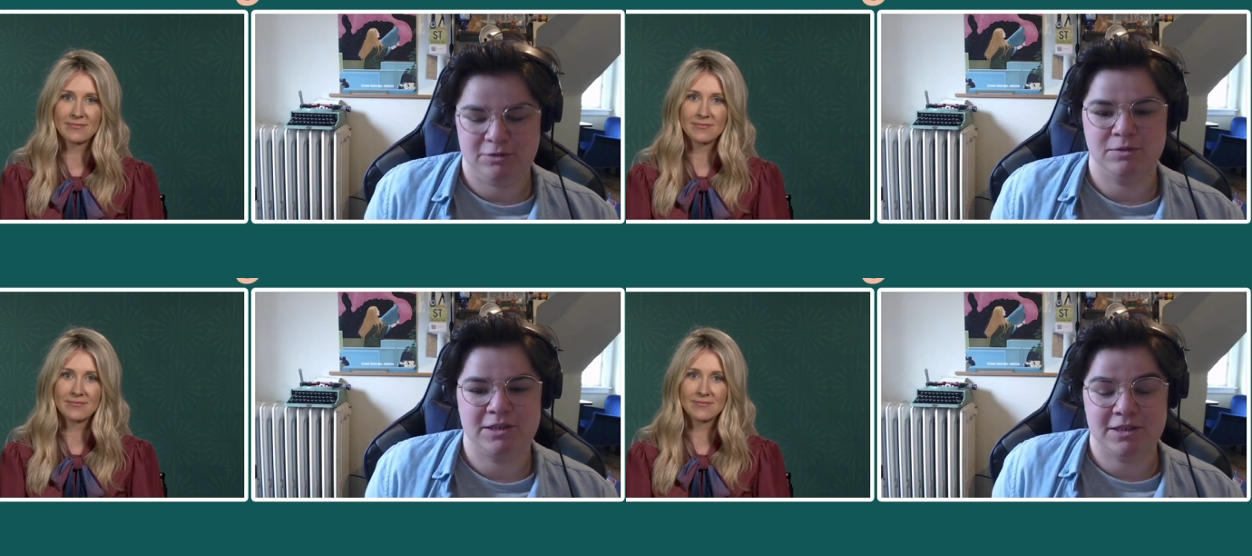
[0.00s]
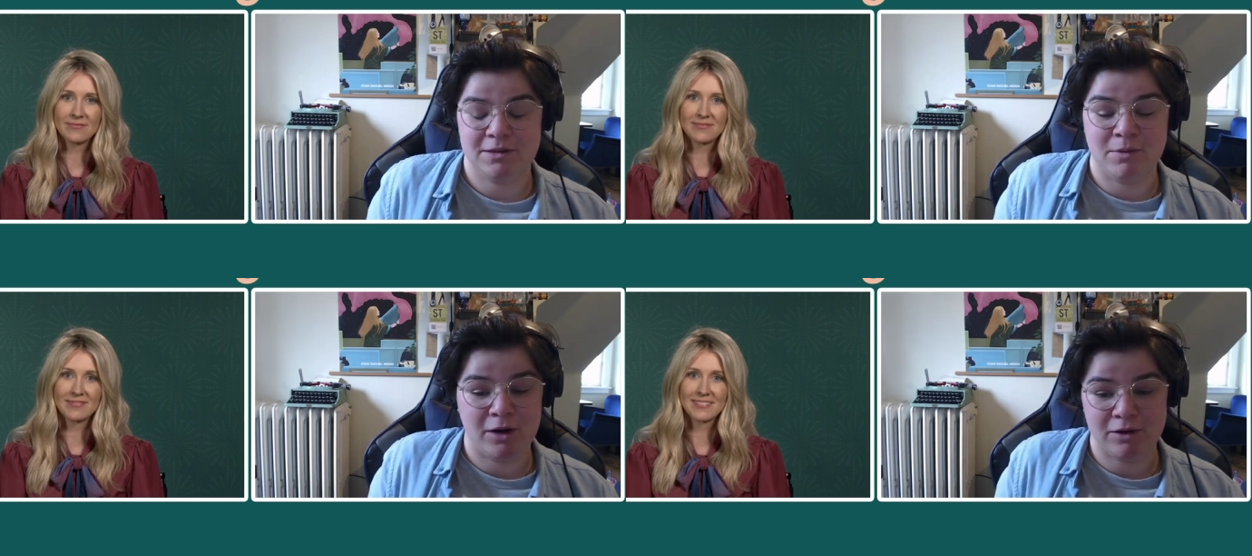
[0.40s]
Speaker 1: Was it the
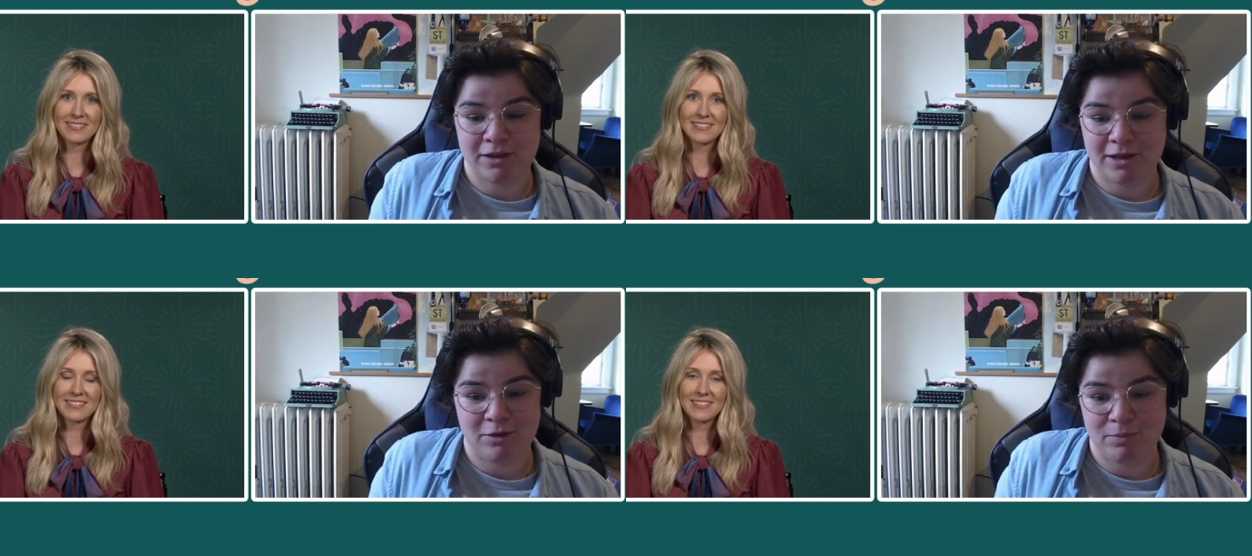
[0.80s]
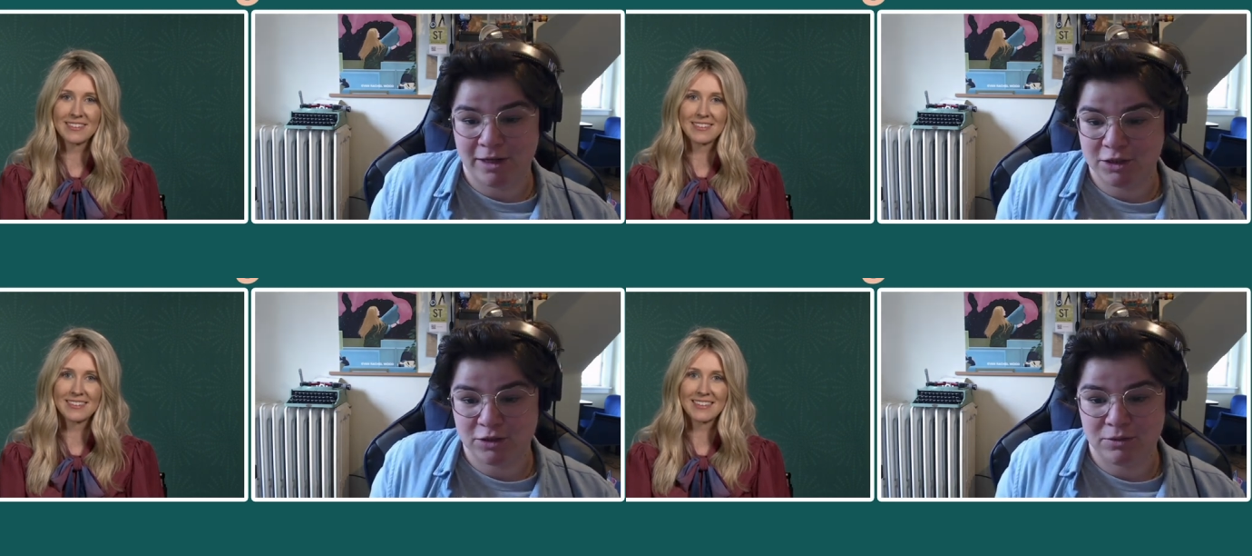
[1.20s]
Margaret that you
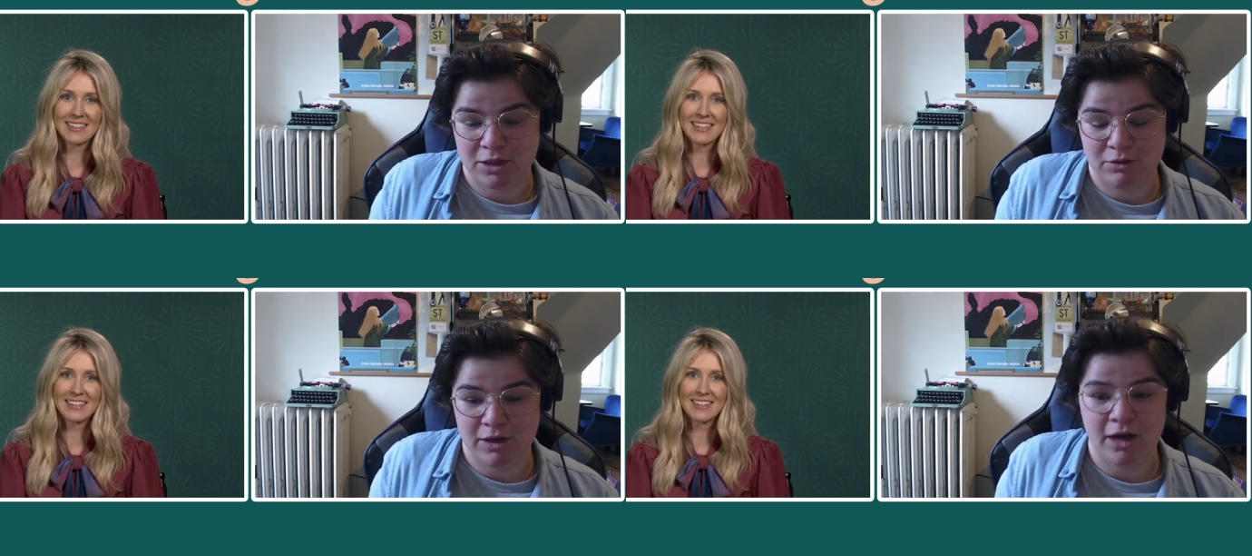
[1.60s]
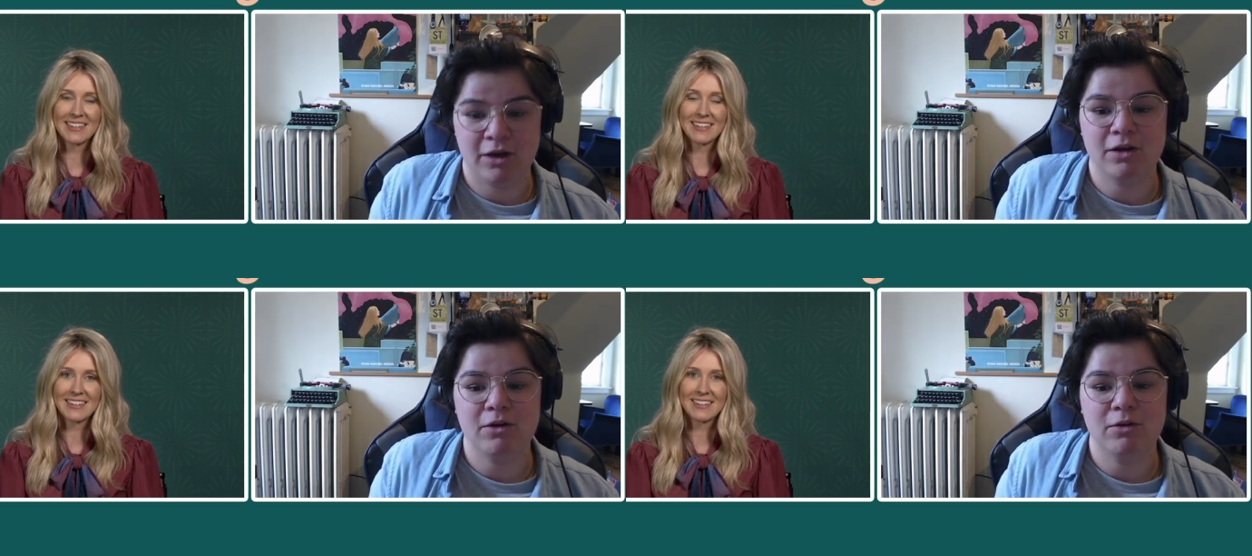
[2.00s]
pictured when you were
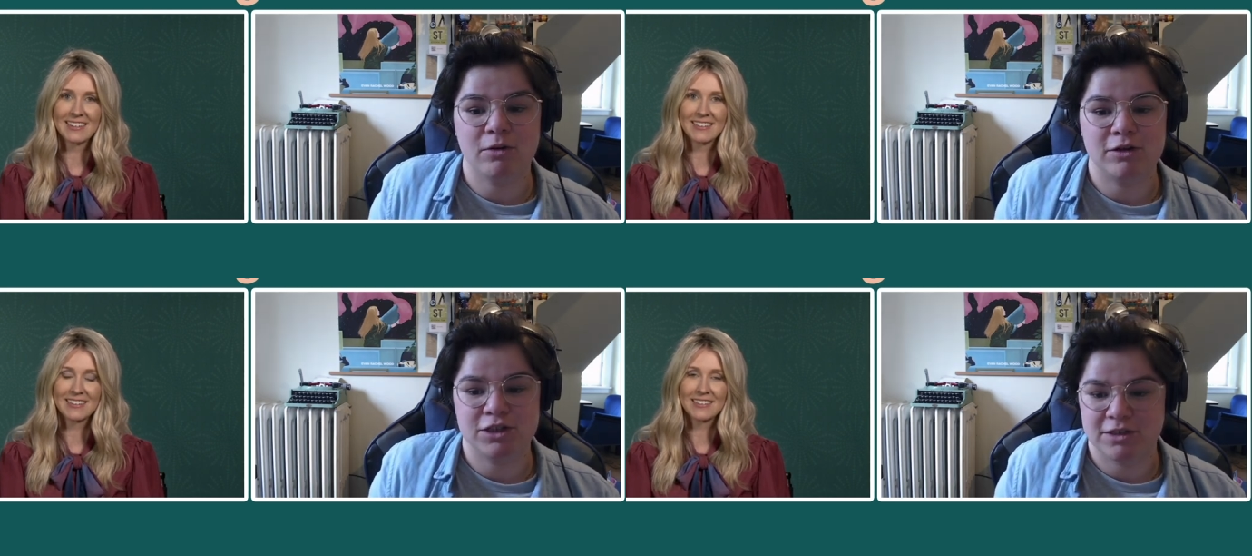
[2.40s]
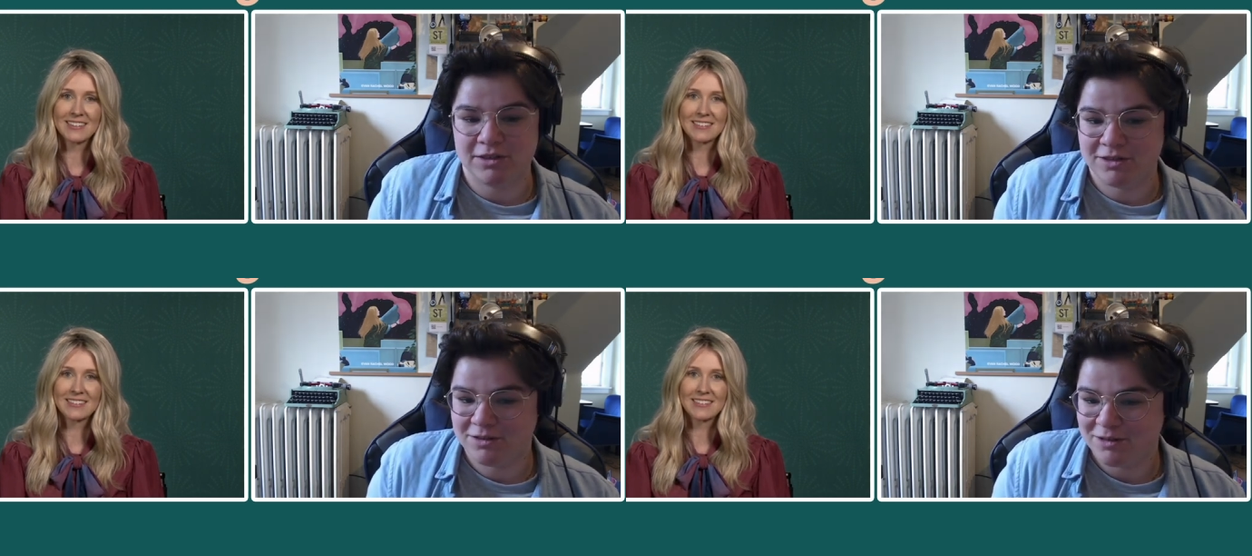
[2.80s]
younger, or
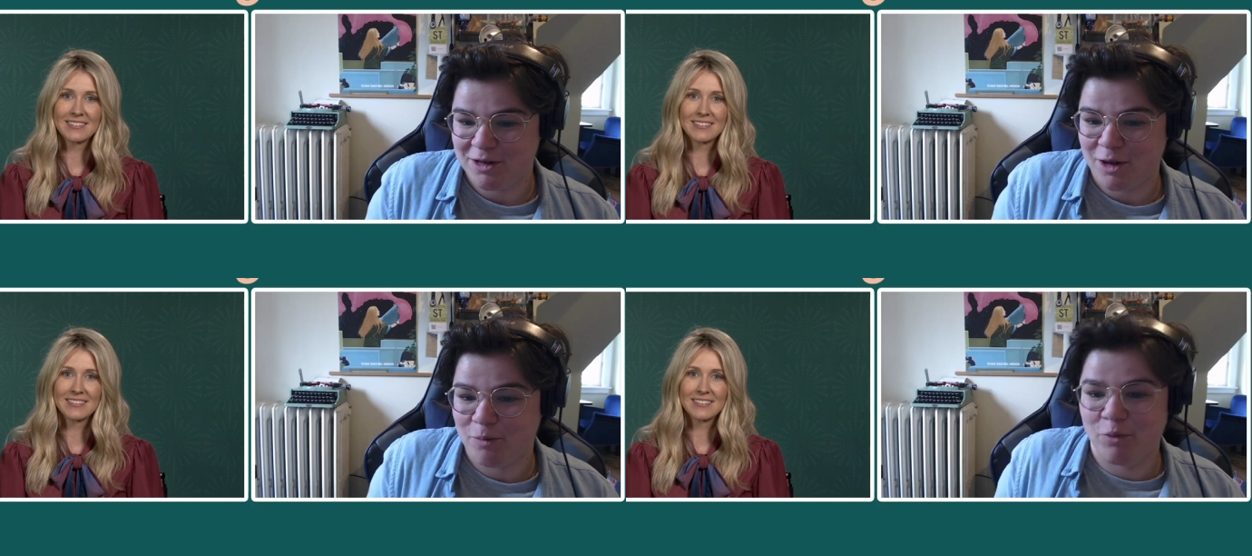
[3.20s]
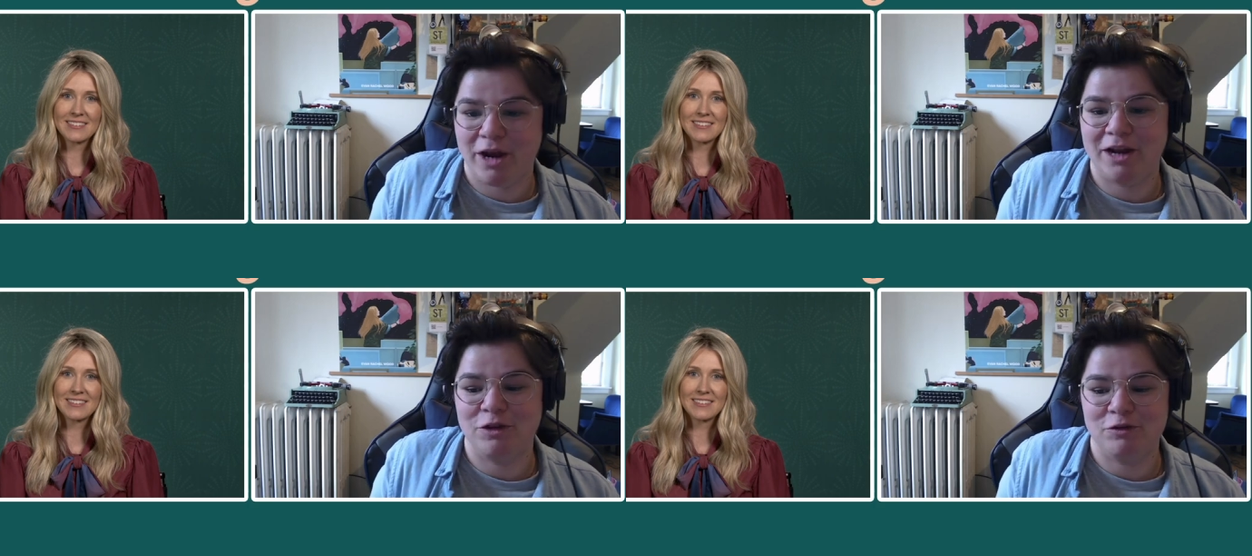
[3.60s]
just a
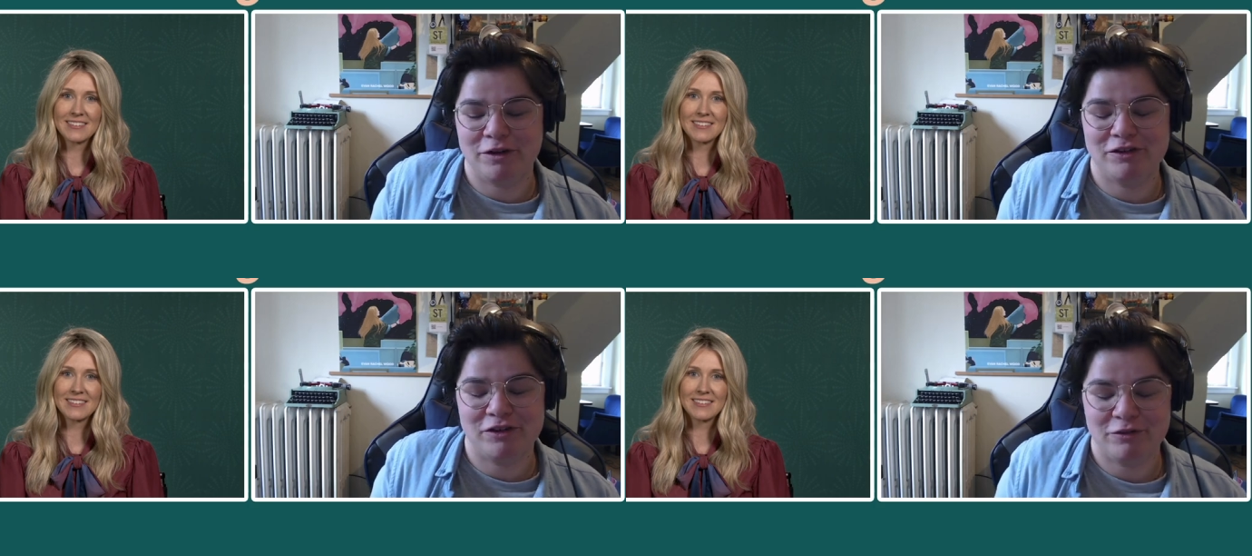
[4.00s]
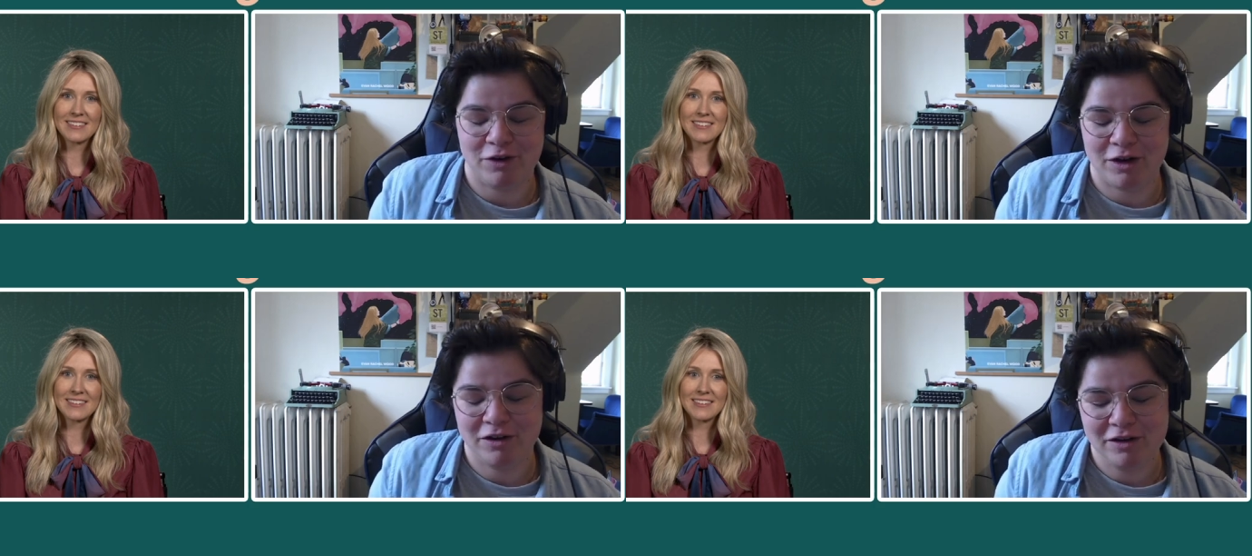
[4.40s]
brand new version of
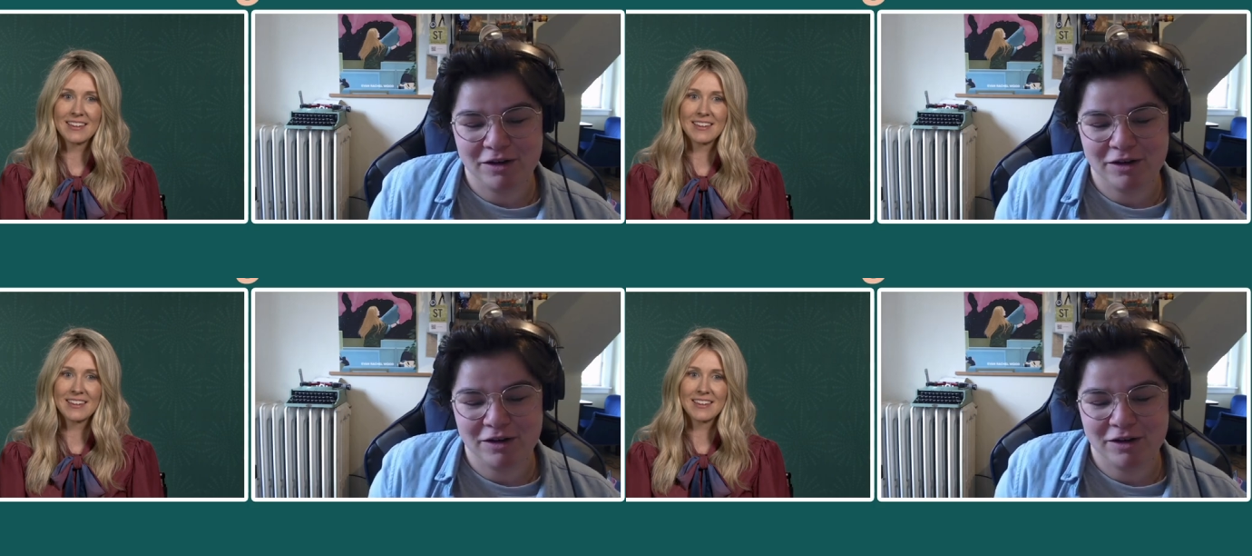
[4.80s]
her?